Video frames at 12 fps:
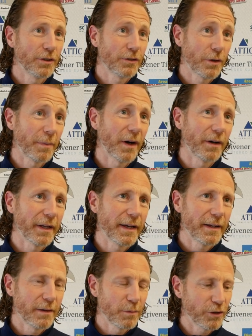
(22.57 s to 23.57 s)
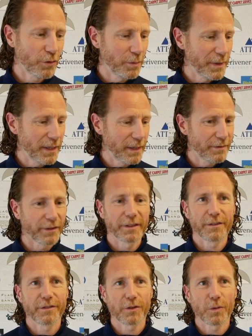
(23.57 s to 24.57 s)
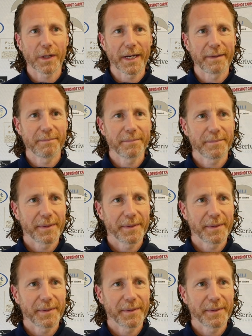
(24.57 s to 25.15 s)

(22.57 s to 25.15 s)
to Barnet, in which will be a very difficult game.